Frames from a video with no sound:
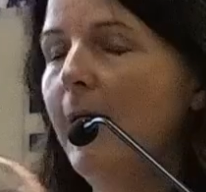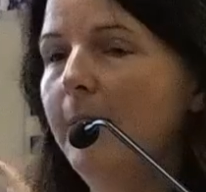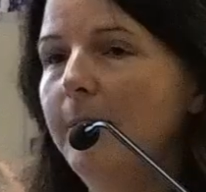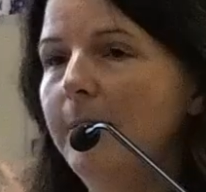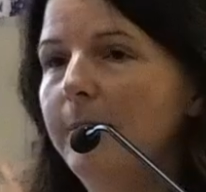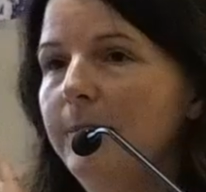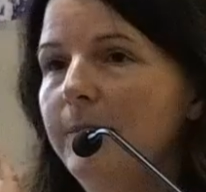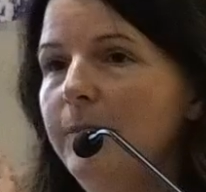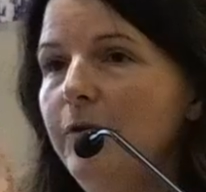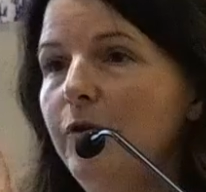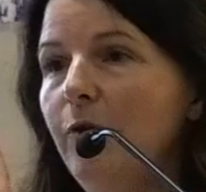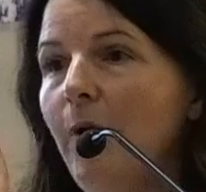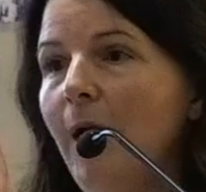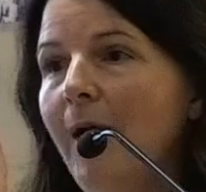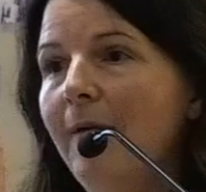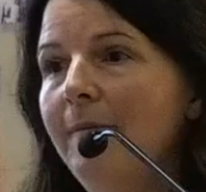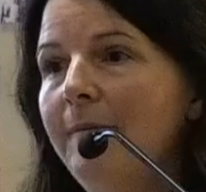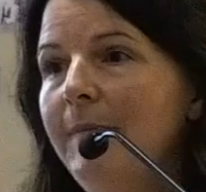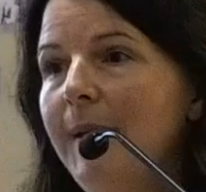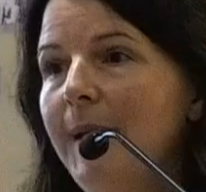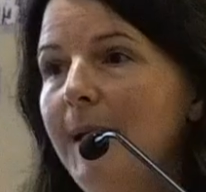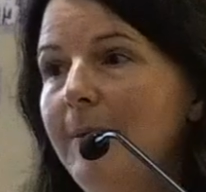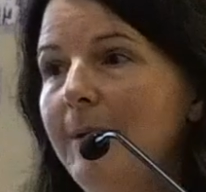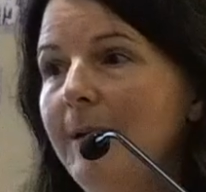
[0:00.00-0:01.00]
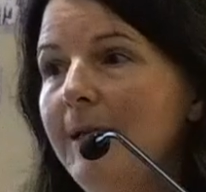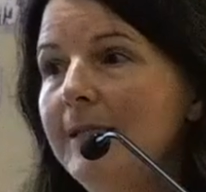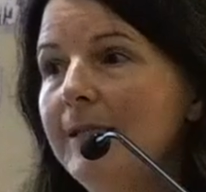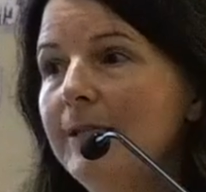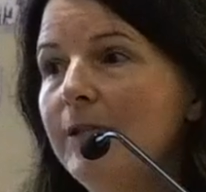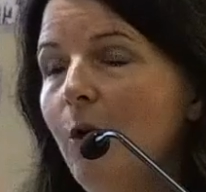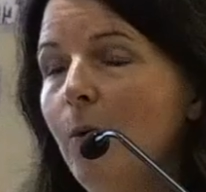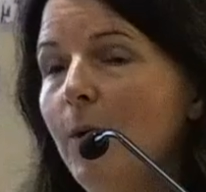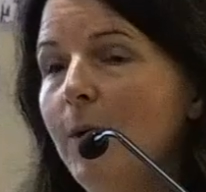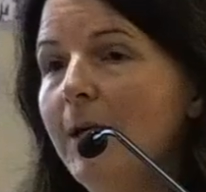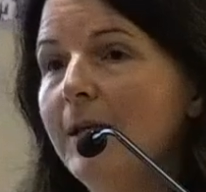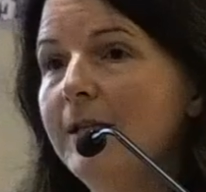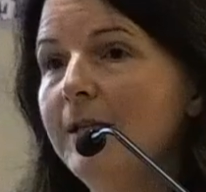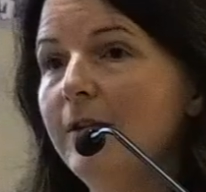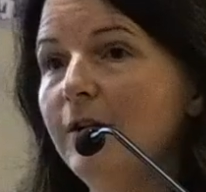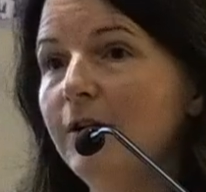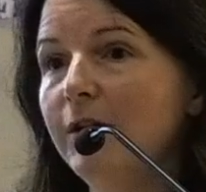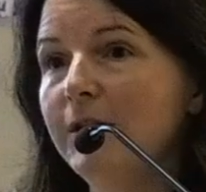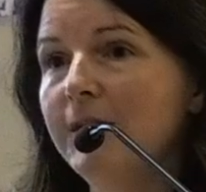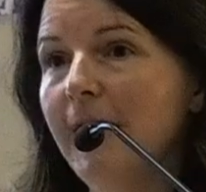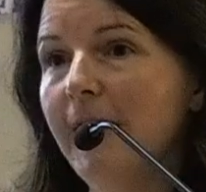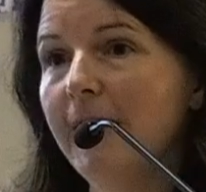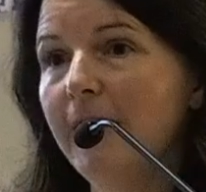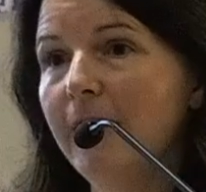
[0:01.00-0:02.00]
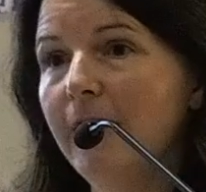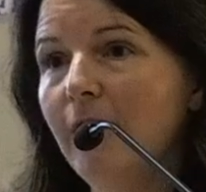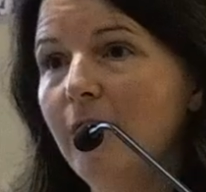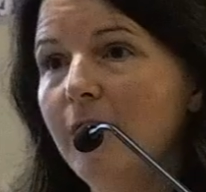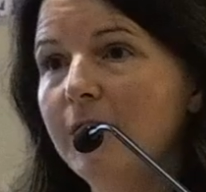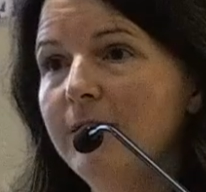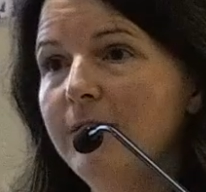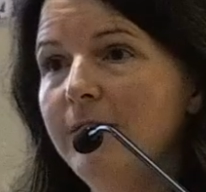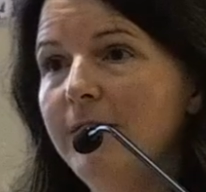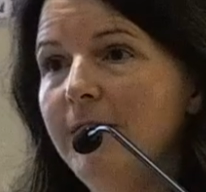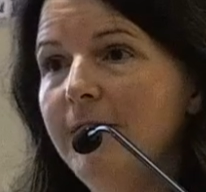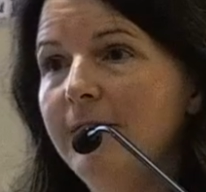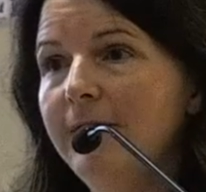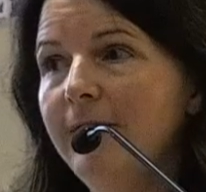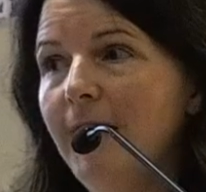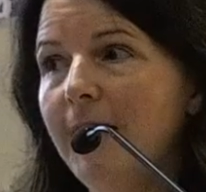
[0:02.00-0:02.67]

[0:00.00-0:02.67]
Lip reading: You have babies going into their second RSV